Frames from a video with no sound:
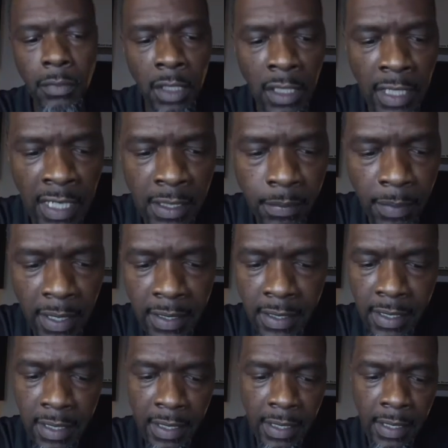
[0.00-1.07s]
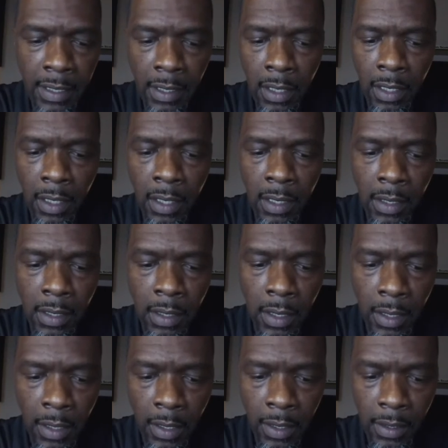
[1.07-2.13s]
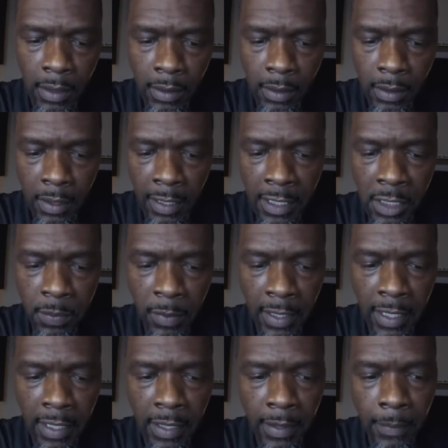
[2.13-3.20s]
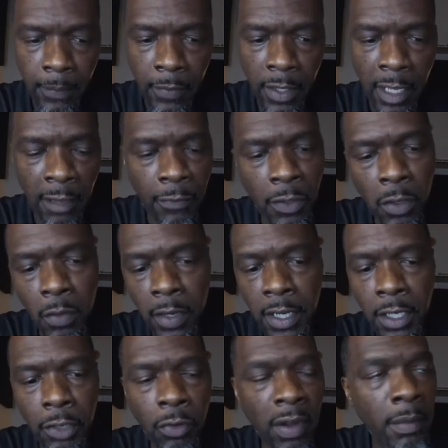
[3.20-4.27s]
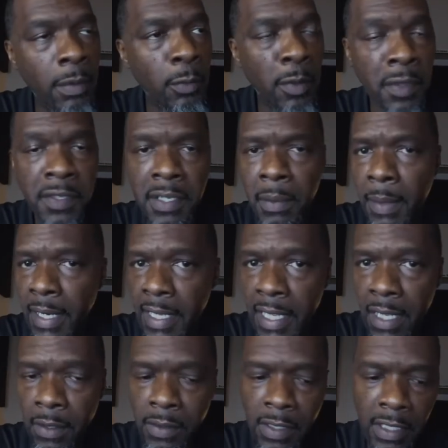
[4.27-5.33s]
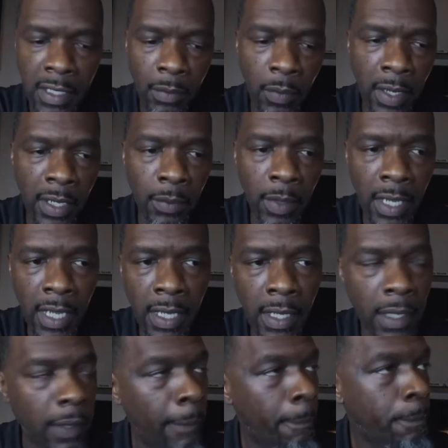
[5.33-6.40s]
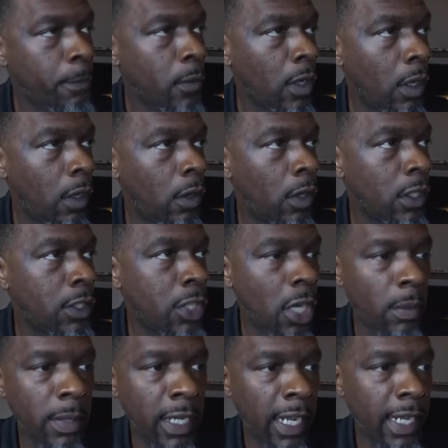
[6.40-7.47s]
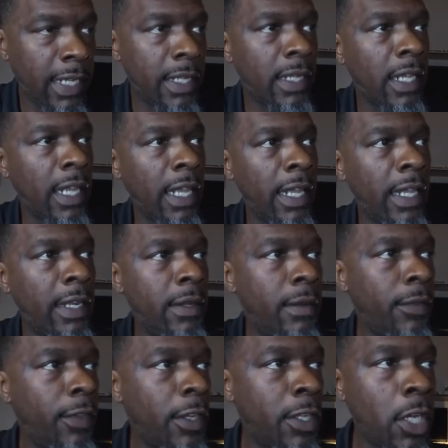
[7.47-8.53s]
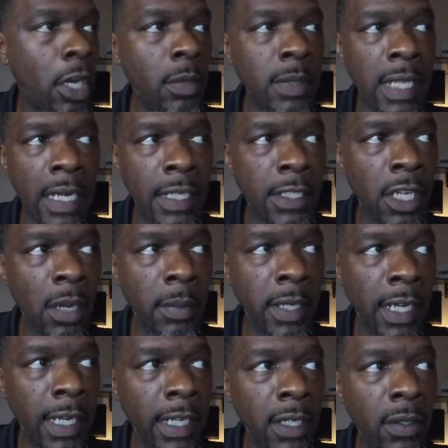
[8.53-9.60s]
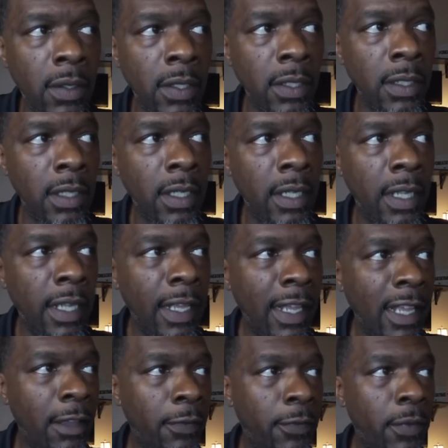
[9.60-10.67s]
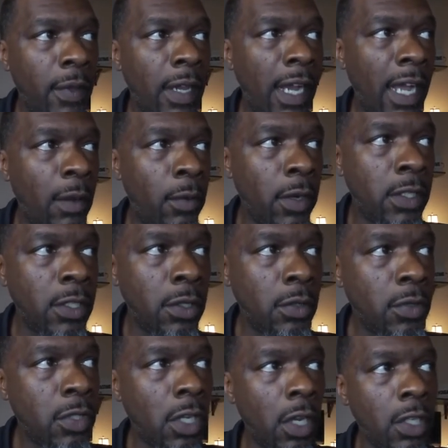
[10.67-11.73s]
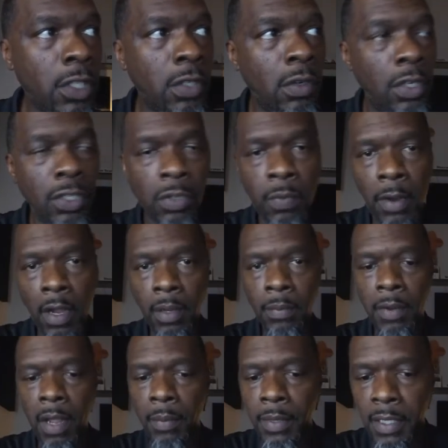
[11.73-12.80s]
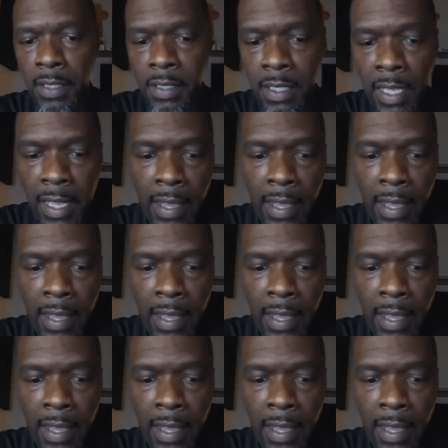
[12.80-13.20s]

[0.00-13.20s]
That's basically explaining if you were in agreement with somebody else and it went away or terminated in the terms that it terminated on. If I were to start showing you properties